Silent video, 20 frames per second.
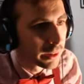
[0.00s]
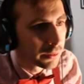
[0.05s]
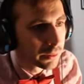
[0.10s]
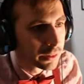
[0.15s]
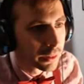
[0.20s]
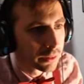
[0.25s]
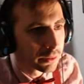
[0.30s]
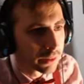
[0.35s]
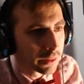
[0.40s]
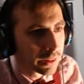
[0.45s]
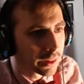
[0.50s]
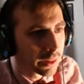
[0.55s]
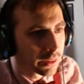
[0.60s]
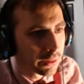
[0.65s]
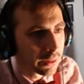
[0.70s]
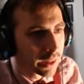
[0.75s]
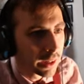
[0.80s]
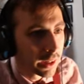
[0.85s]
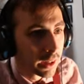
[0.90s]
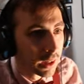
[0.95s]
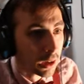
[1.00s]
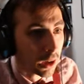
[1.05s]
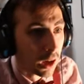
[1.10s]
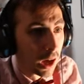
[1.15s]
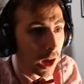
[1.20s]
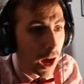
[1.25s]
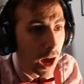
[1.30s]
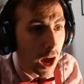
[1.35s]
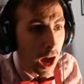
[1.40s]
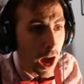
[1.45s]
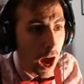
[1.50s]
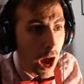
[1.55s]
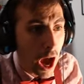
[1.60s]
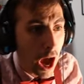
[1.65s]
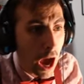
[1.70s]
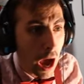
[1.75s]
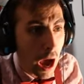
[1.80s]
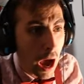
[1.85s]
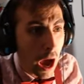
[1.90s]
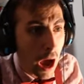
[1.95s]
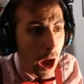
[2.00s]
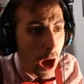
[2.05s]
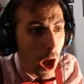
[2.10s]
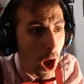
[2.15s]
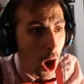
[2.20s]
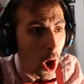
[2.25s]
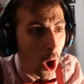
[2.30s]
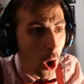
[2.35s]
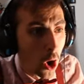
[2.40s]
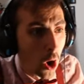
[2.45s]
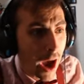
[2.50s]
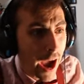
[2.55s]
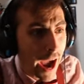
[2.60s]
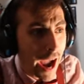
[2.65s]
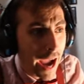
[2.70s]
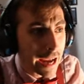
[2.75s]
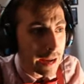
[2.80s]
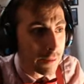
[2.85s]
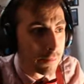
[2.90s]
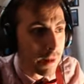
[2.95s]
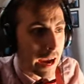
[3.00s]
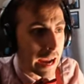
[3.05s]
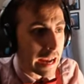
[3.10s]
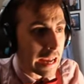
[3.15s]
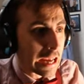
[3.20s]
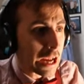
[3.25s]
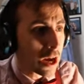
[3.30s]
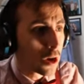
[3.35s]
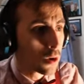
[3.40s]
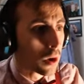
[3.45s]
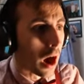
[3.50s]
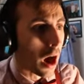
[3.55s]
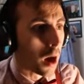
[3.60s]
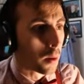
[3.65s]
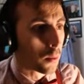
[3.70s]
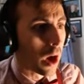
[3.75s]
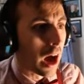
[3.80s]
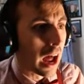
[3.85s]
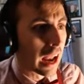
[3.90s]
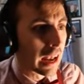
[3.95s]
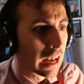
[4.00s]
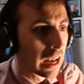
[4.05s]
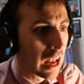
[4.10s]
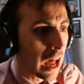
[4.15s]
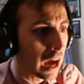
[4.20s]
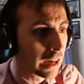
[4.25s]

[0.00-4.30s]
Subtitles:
there, we don't want to go there. Oh, Amy, you are one